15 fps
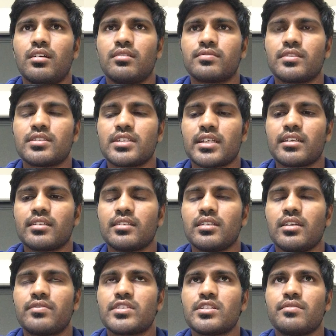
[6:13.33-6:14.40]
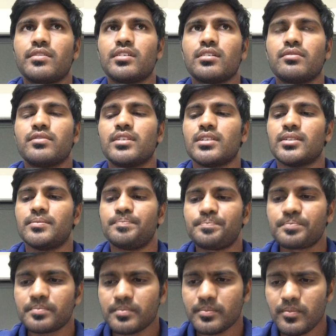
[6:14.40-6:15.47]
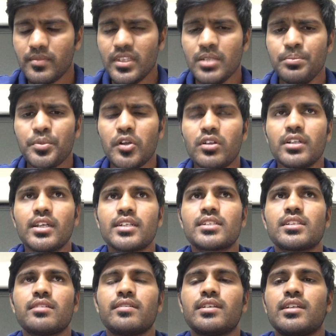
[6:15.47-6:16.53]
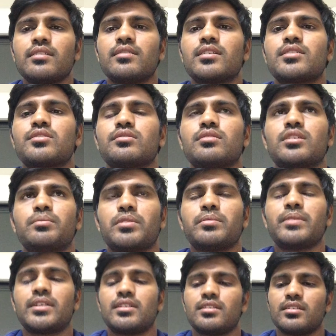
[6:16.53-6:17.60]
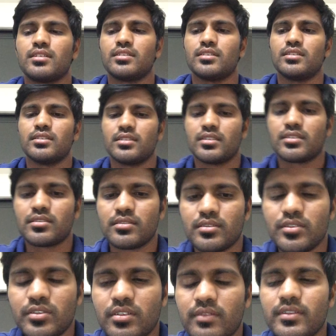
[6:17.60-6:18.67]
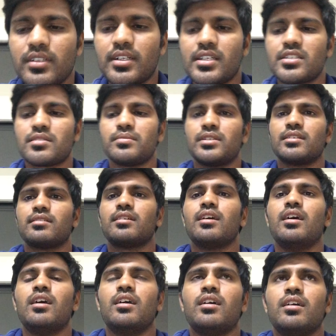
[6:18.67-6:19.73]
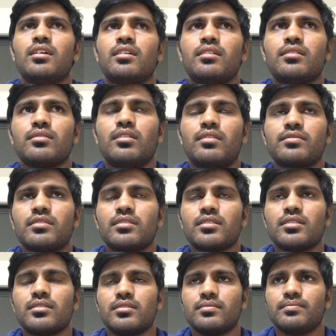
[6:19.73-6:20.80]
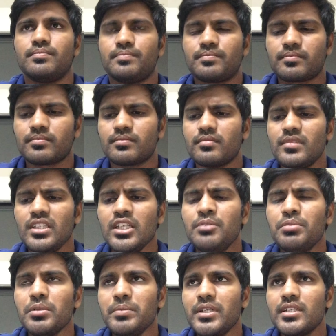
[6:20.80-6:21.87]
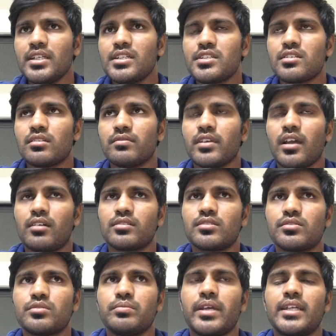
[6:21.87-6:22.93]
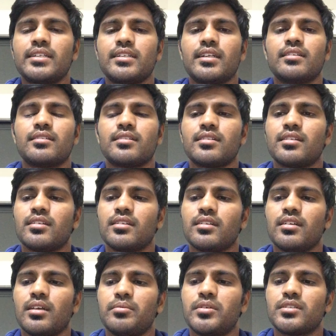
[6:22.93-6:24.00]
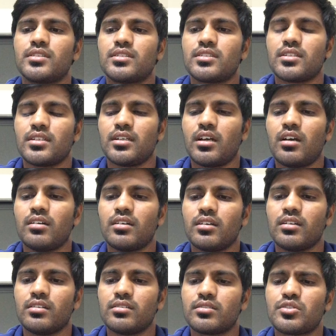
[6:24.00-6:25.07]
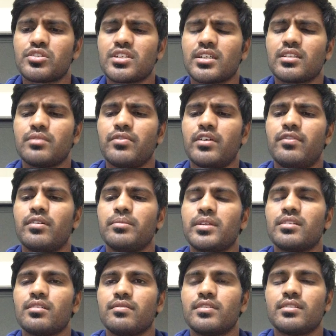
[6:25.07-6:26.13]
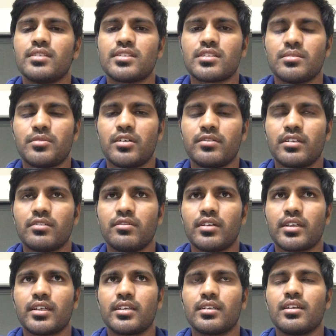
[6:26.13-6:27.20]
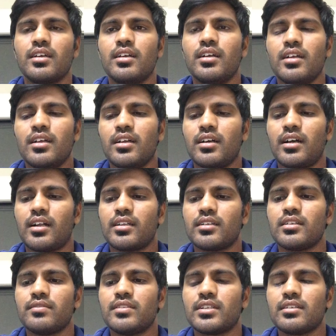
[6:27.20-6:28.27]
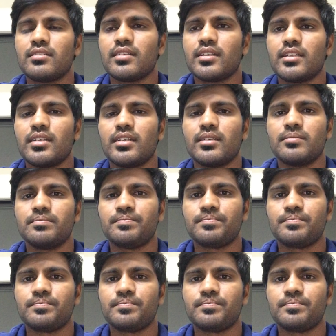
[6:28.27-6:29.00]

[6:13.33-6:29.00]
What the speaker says: after checking the efficiency of the product, they will deliver to implement to use of the customers. So after implementation, we have to do maintenance about to check the performance of the system, how it's working, and if there is any